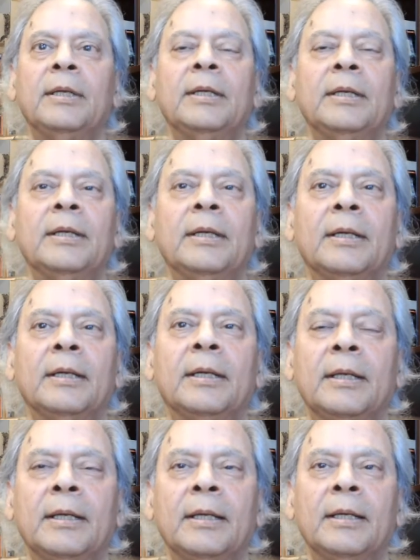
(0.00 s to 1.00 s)

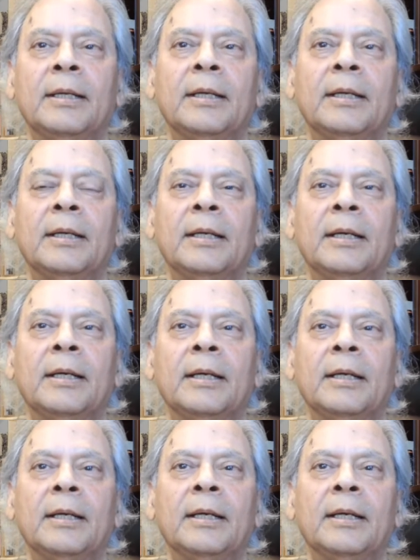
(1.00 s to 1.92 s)
(no one is talking)